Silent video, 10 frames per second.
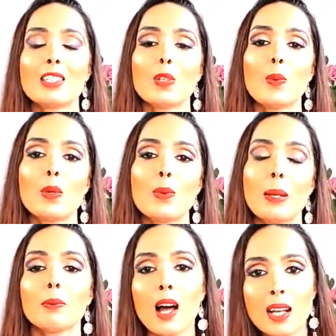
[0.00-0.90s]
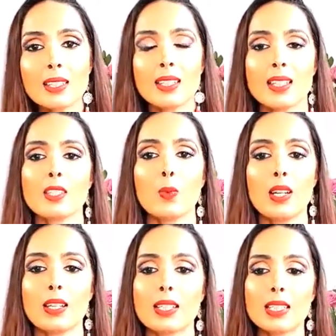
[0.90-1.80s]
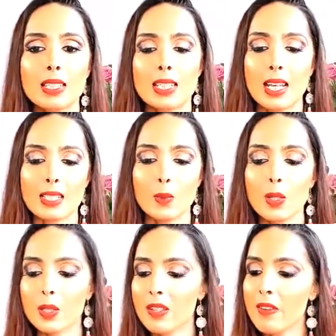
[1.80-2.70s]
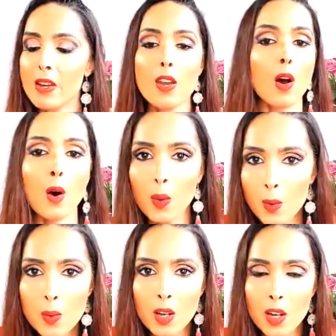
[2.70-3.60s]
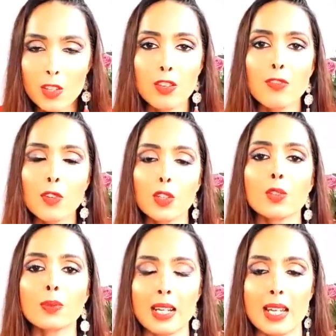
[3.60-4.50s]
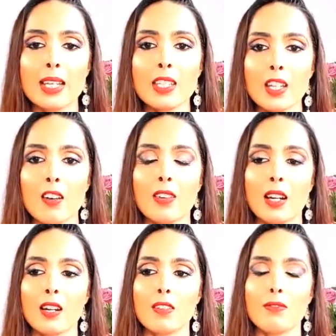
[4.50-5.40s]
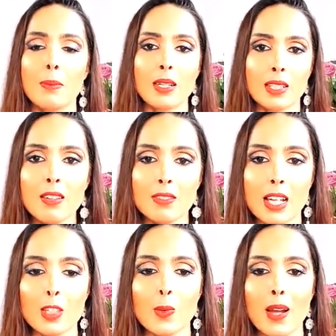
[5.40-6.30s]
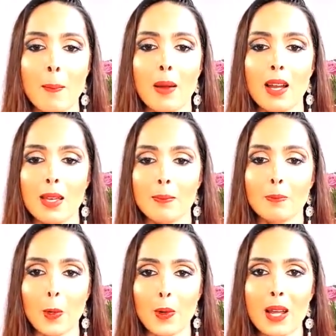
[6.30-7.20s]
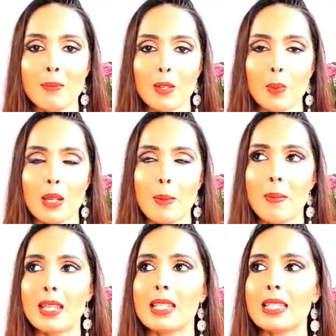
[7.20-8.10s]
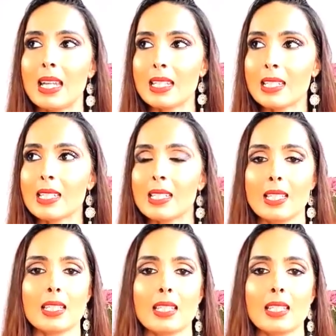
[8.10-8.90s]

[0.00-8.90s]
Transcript: And so when we are blocked in this, we are disconnected. We don't even know the full range of our feminine gifts. That's why my program, like one of the main intentions